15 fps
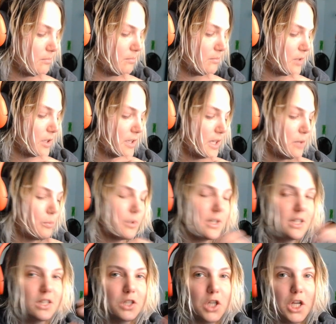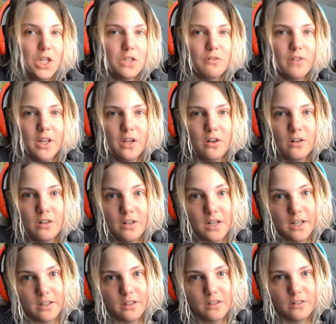are they willing to change if they aren't
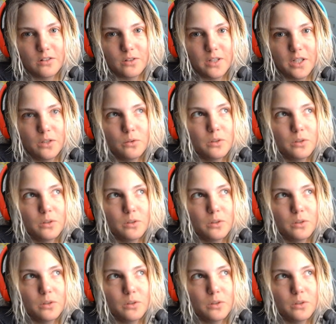honest or they don't